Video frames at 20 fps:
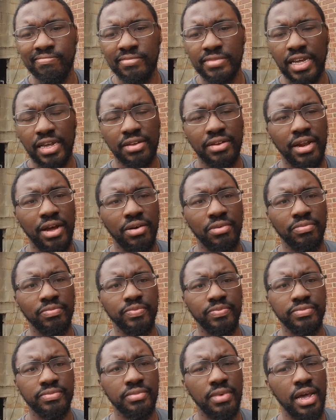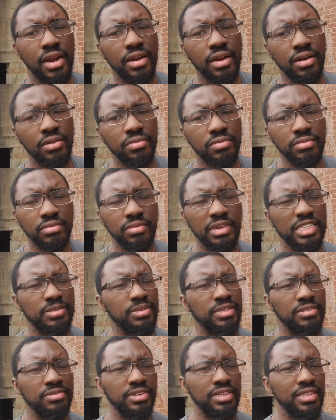don't know. It makes me
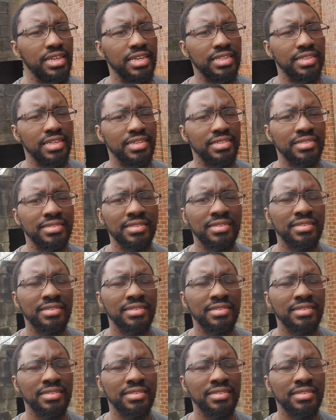rethink things.